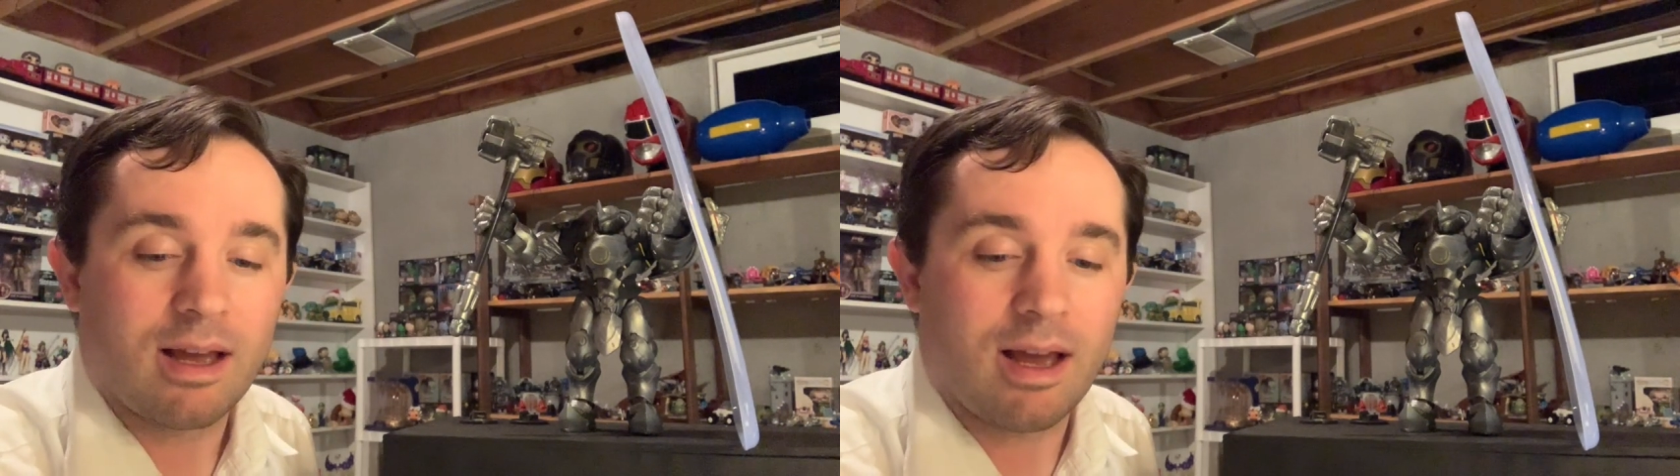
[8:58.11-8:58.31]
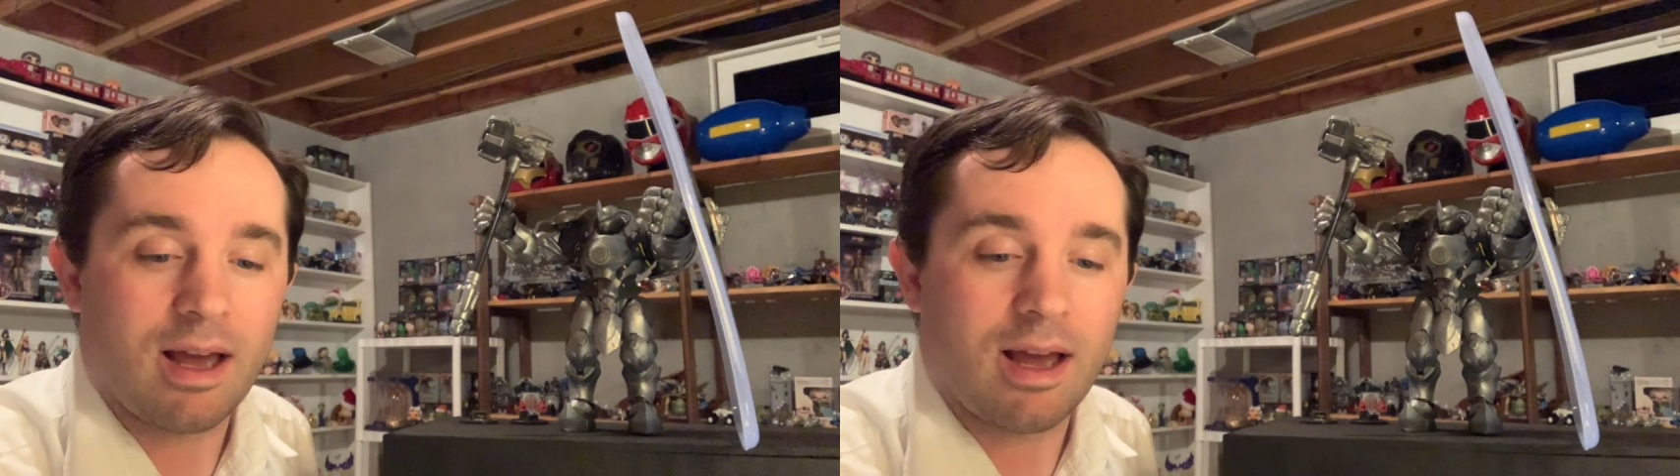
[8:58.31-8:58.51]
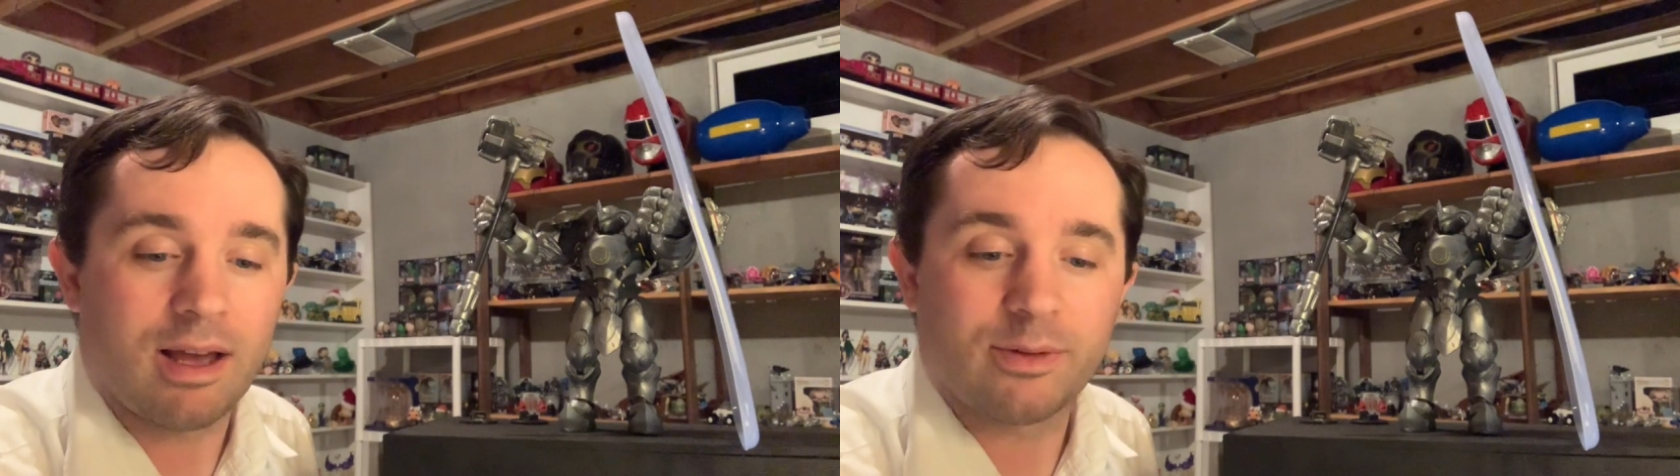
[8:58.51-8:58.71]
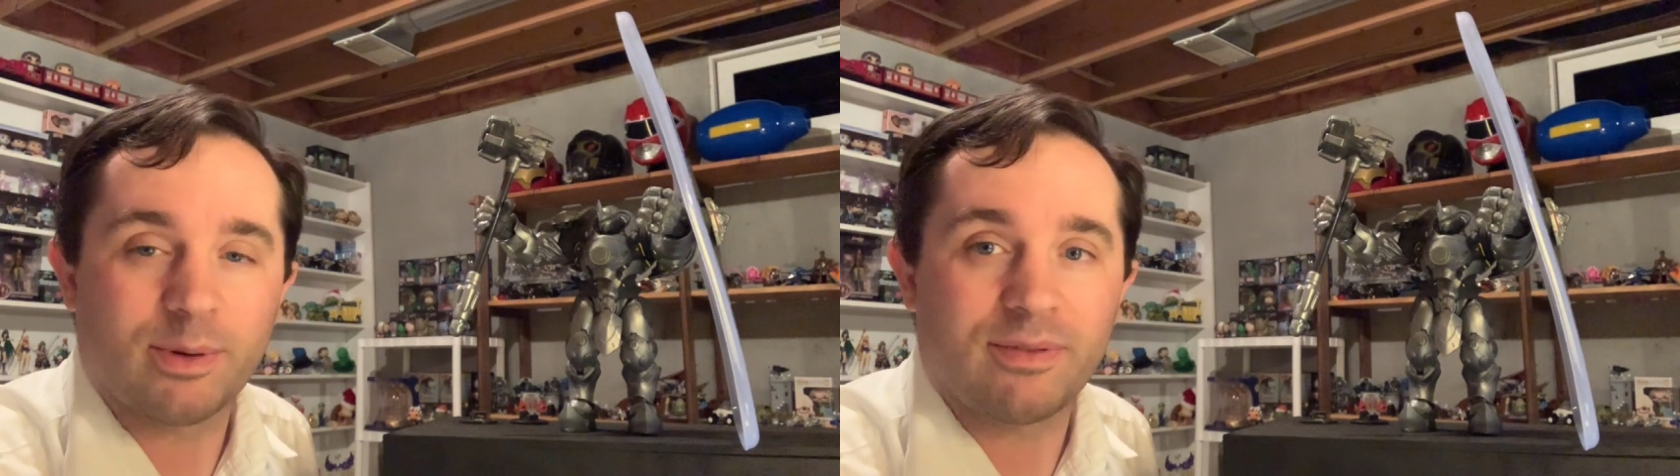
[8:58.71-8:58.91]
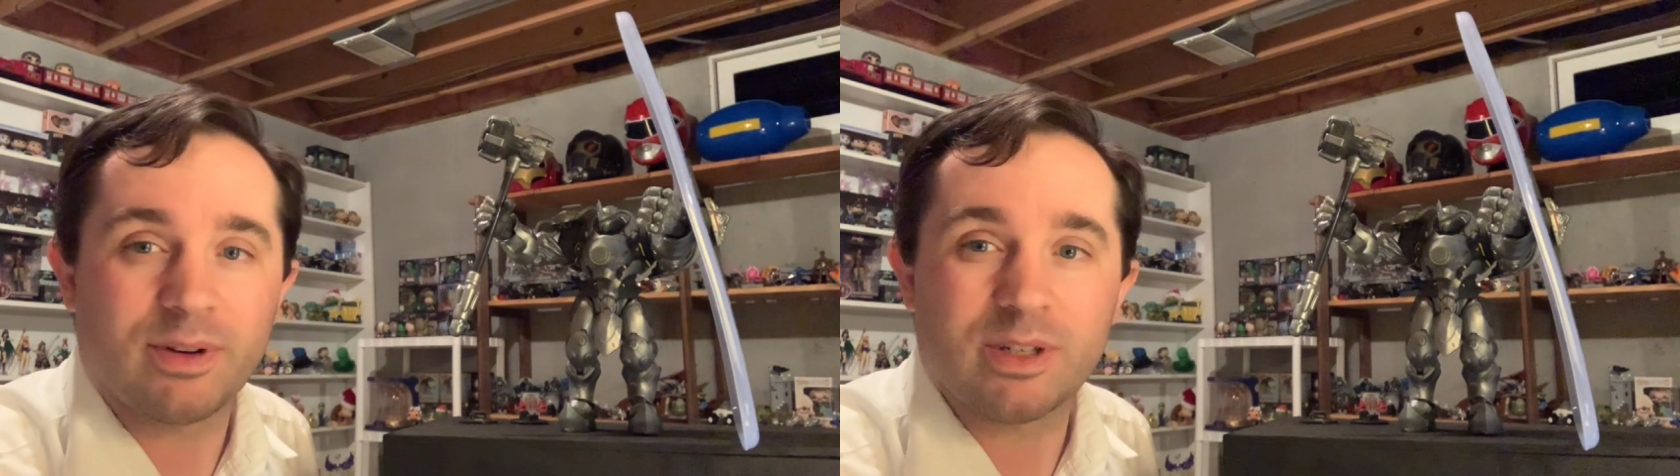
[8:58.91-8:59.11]

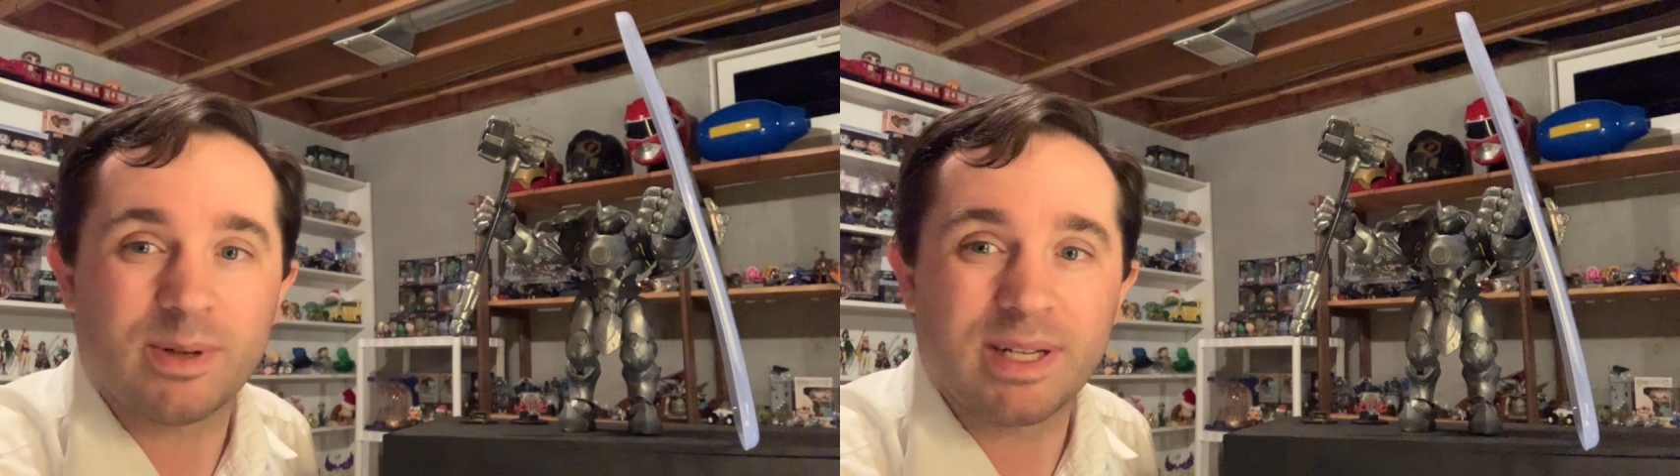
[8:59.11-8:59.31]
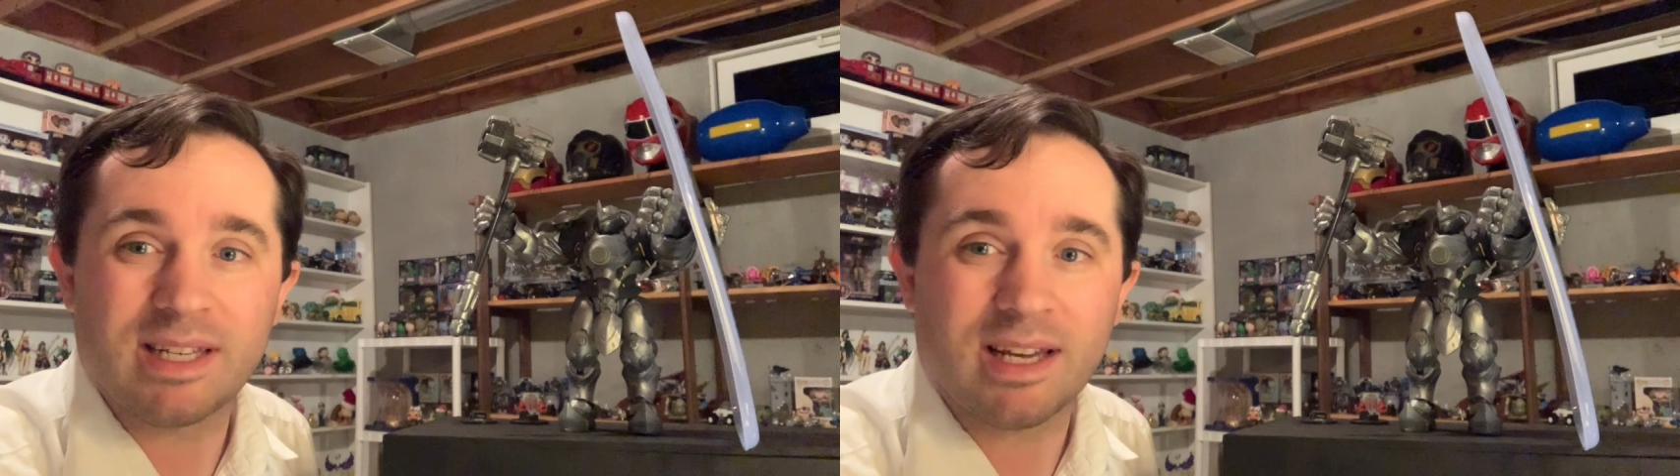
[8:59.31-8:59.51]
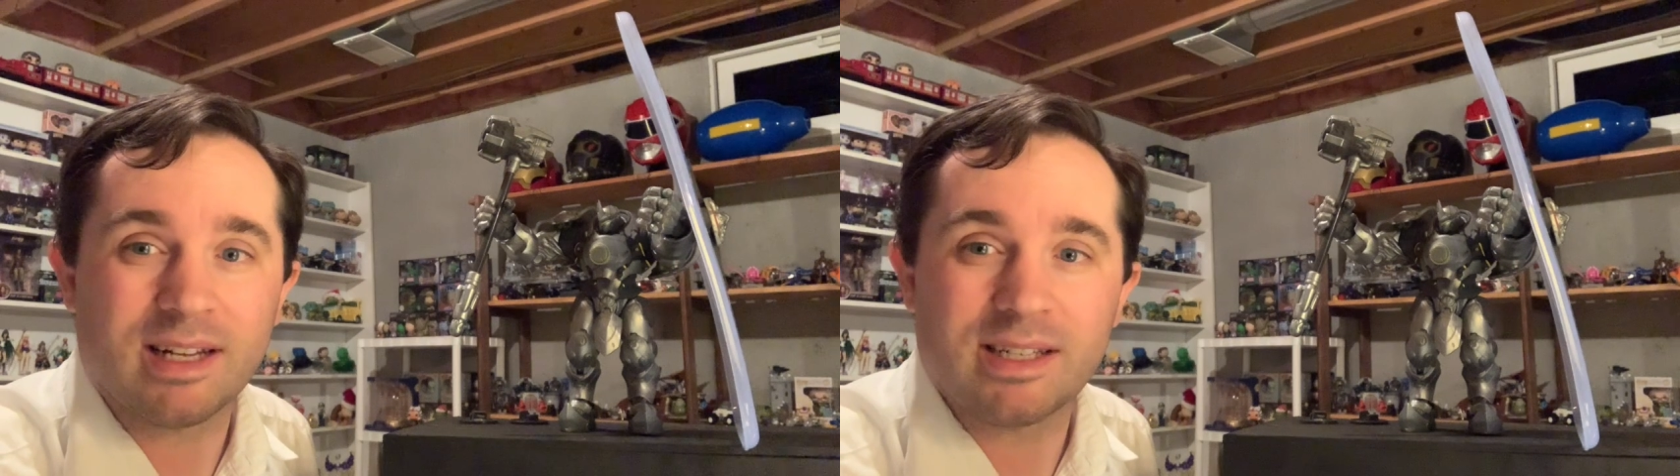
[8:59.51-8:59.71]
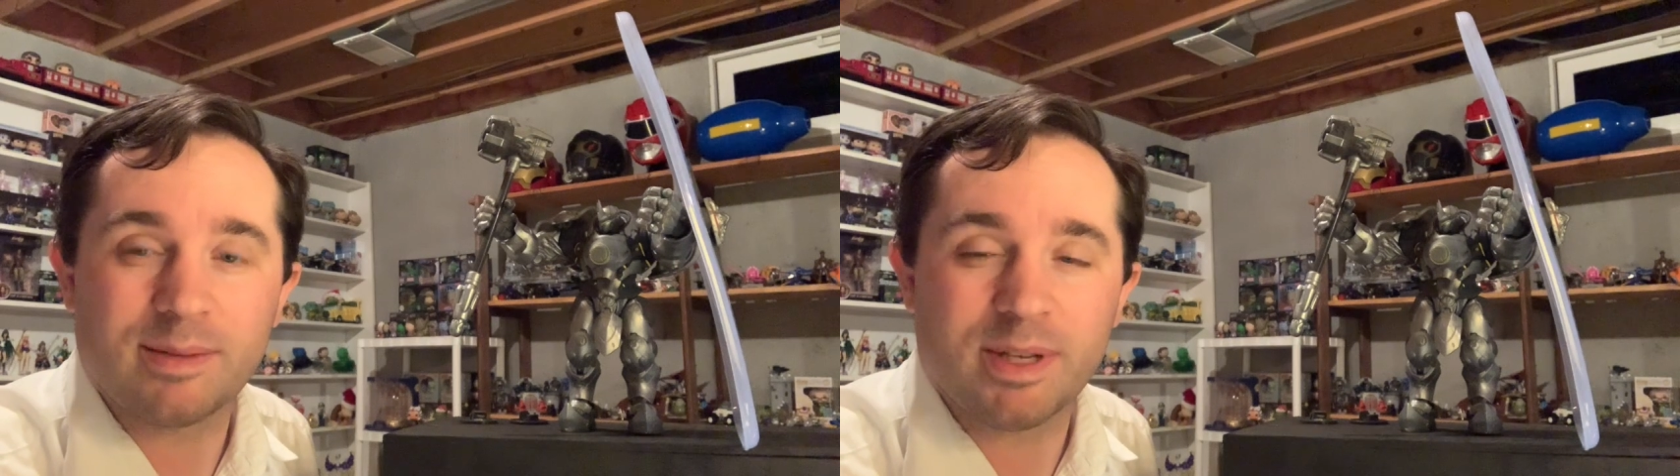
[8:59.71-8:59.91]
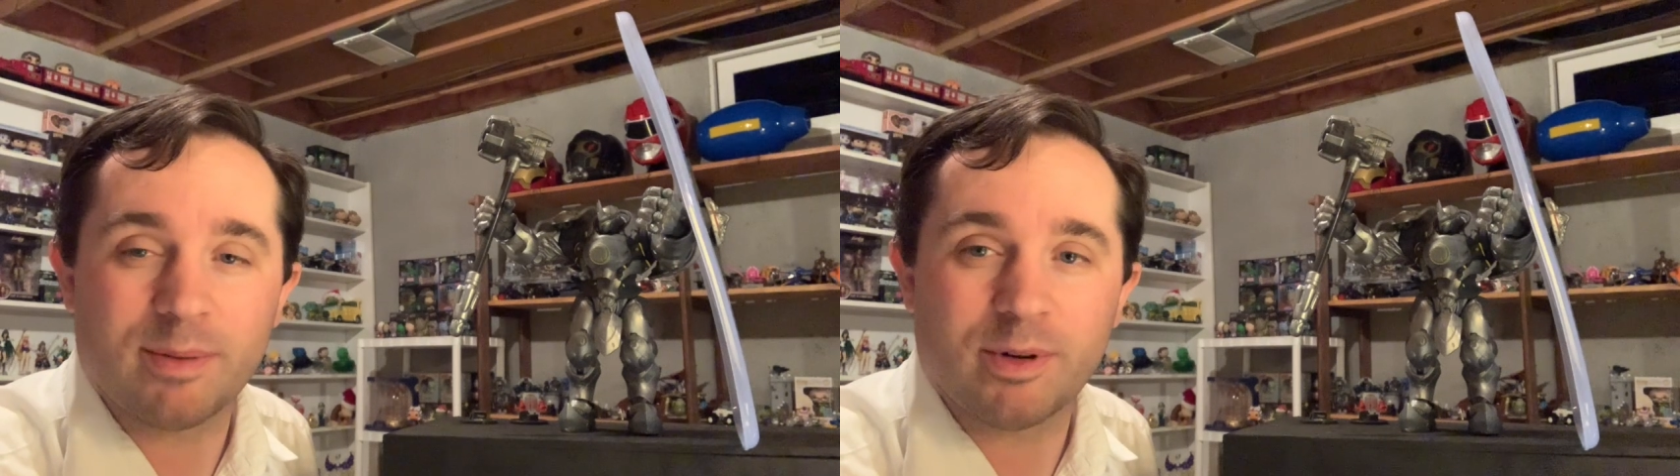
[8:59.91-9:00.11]
21st, 22nd of
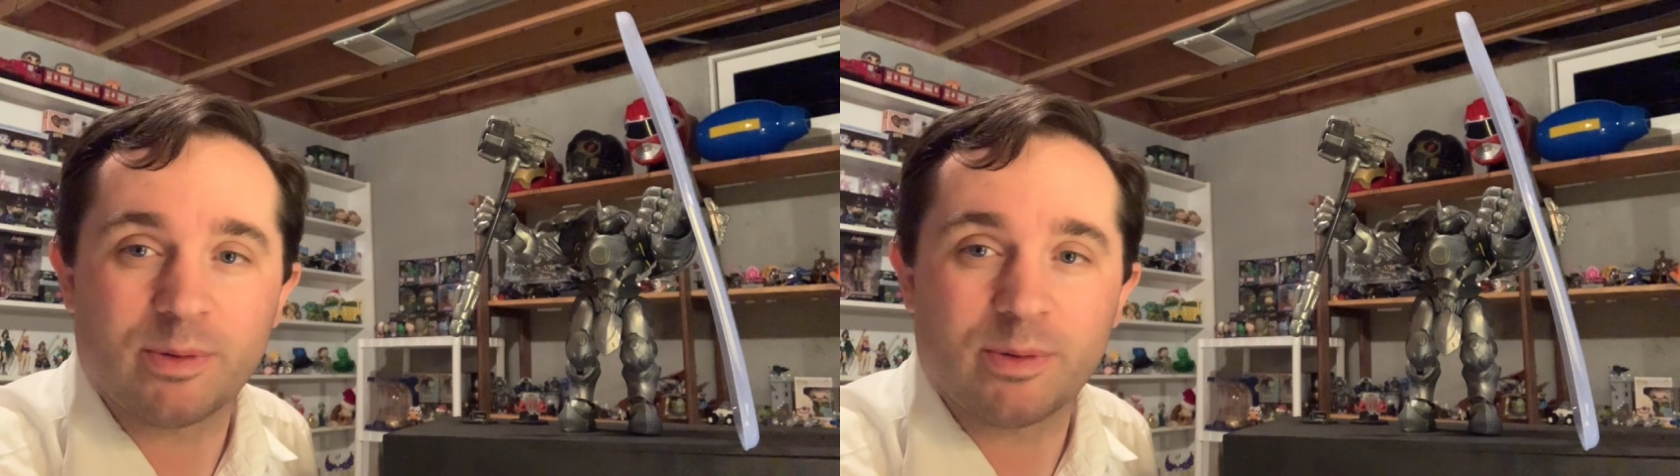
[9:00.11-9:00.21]
September